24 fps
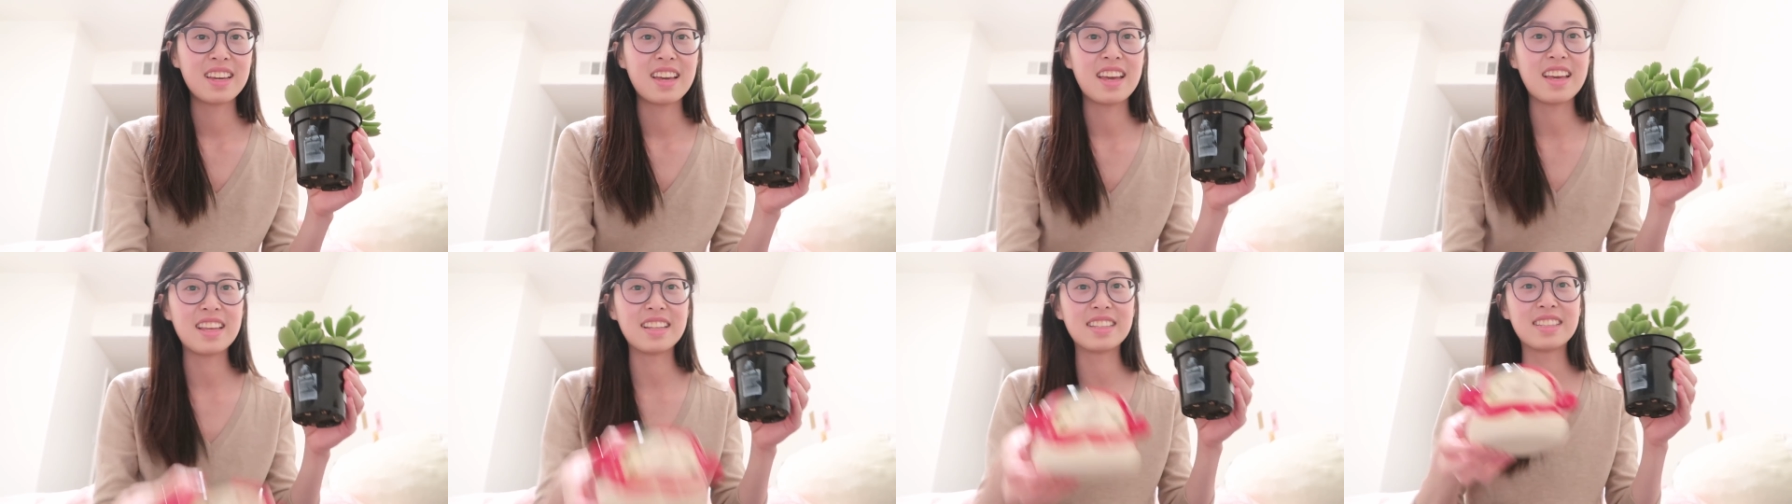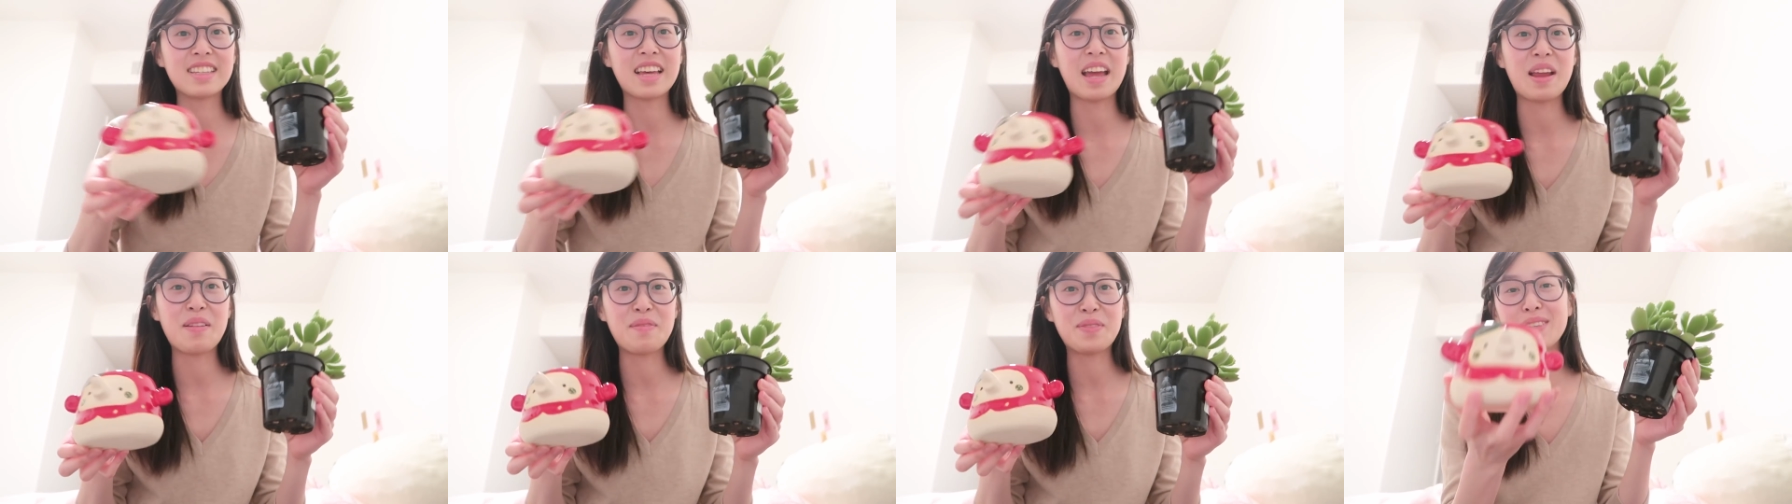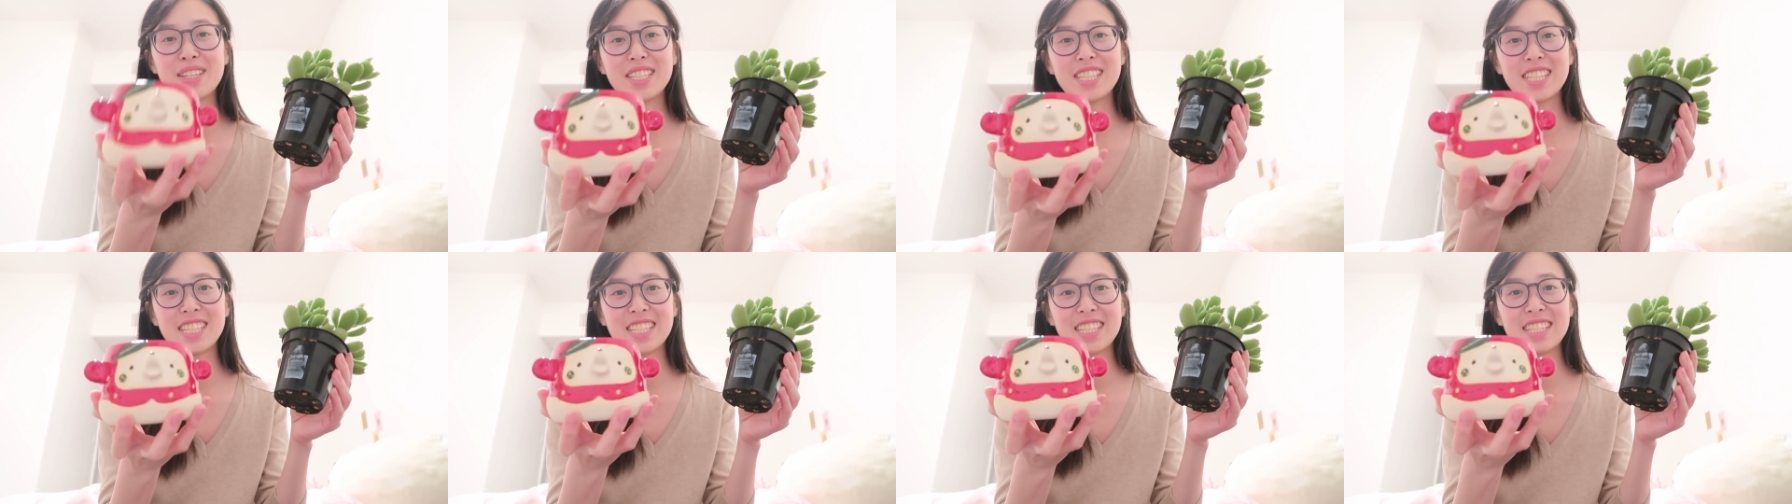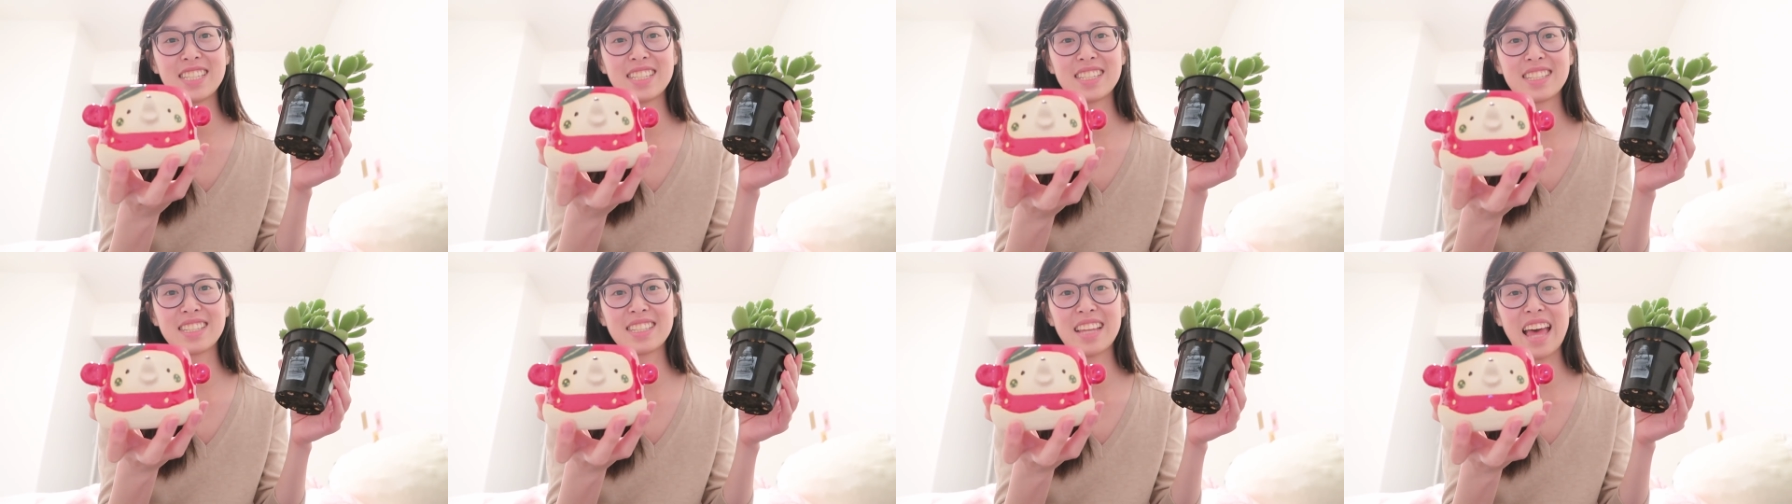inside
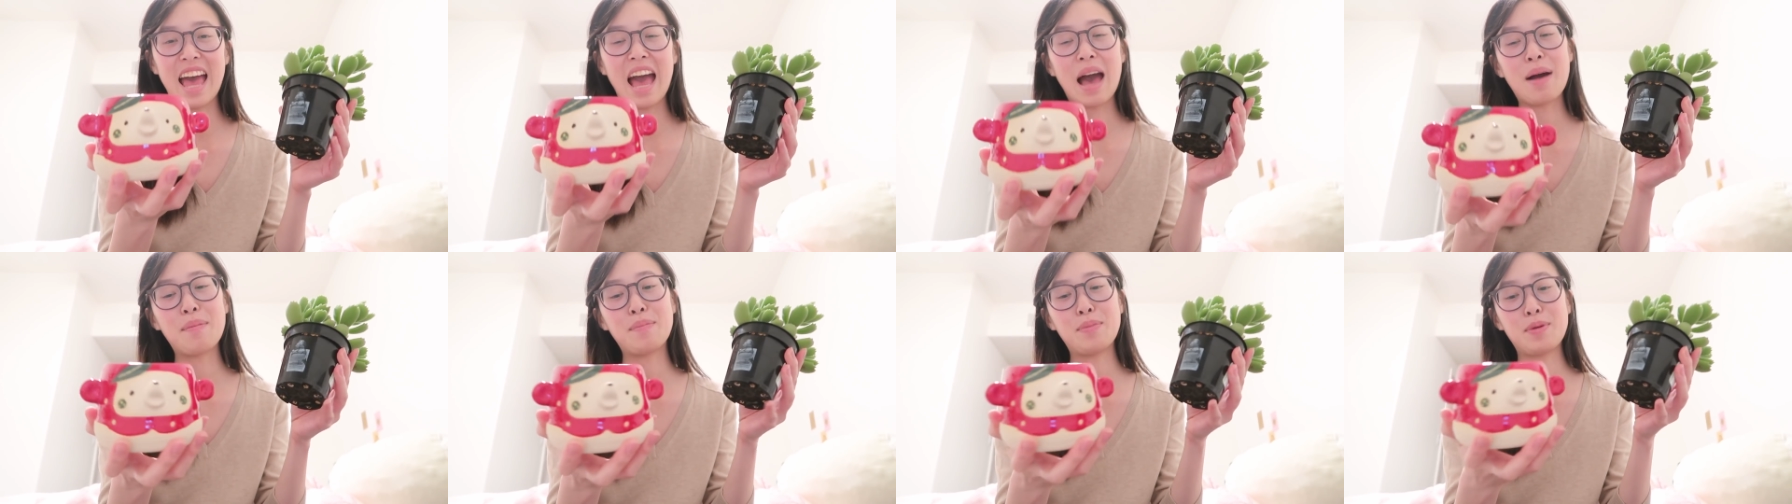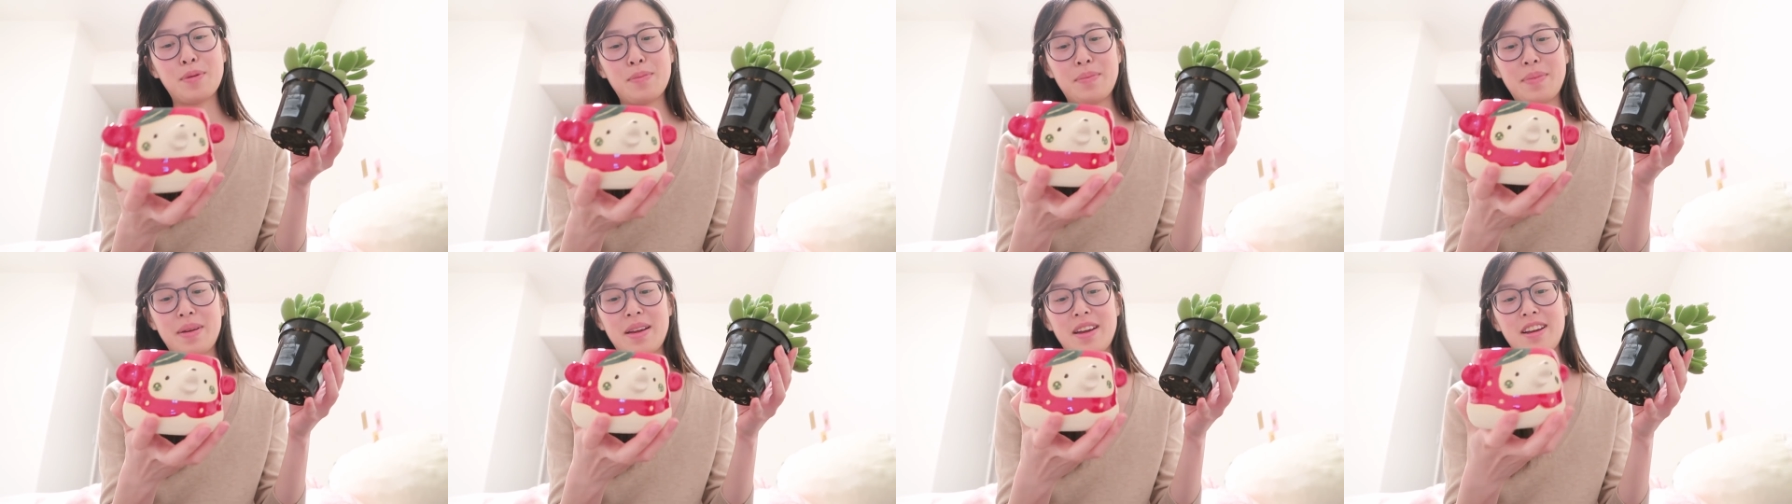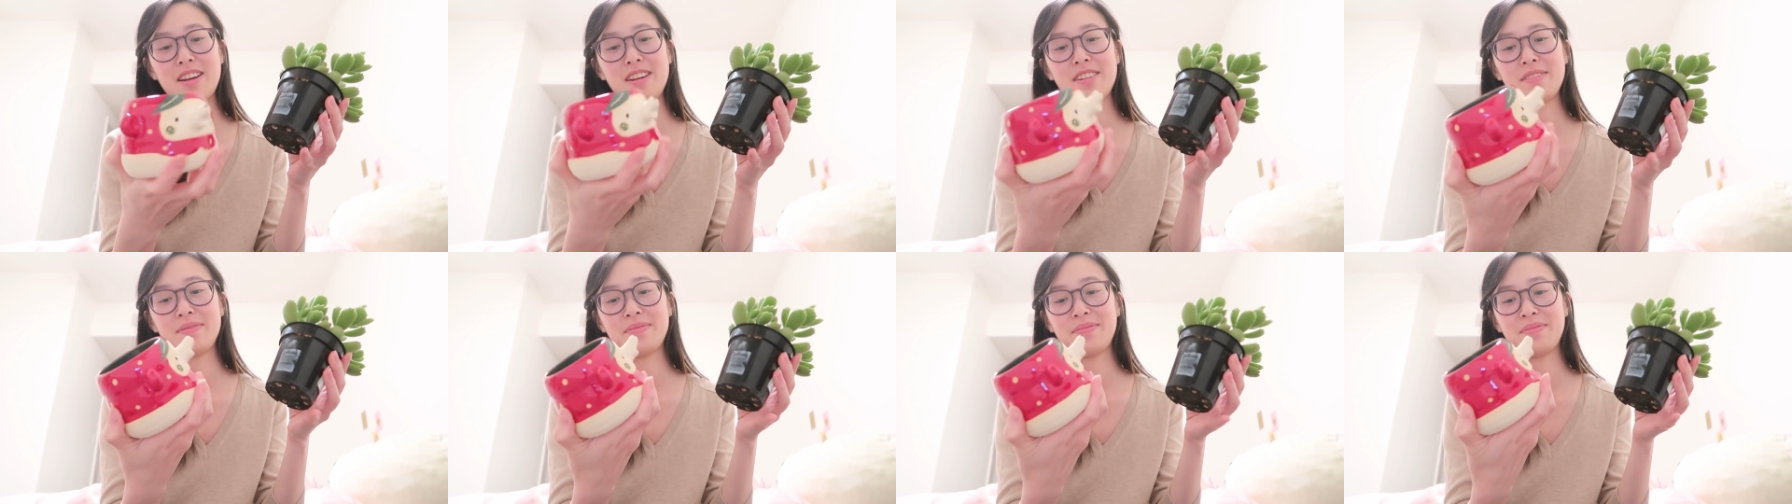Missus Apple Bear.